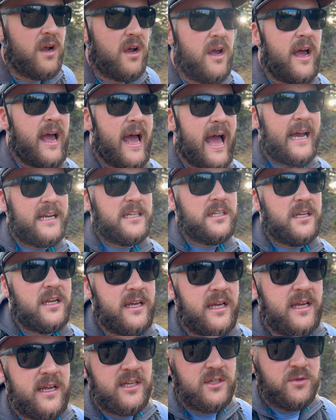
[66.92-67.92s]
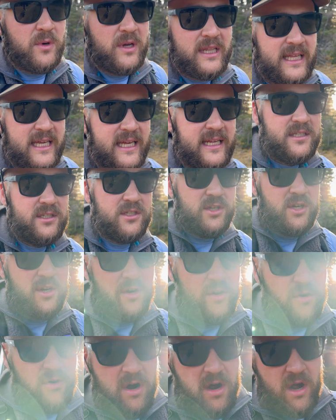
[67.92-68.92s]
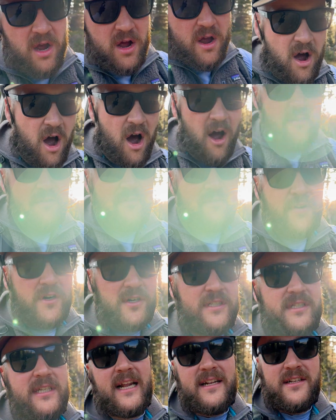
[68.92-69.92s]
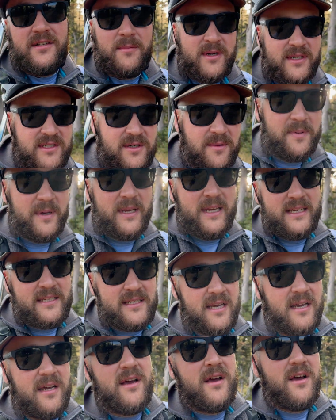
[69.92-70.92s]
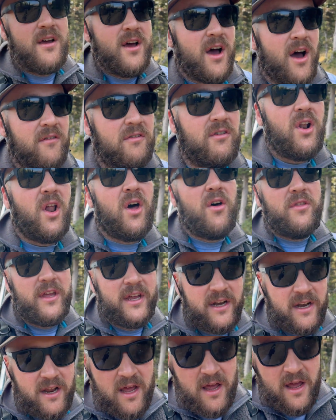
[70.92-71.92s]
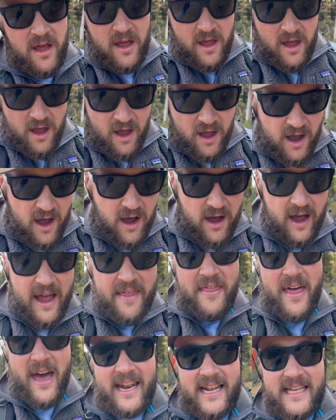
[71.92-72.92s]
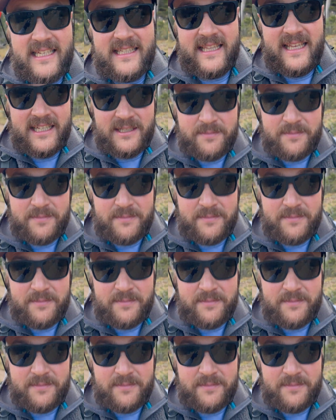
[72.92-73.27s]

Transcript: actually is what leads to our first sentimental piece of clothing, and that is these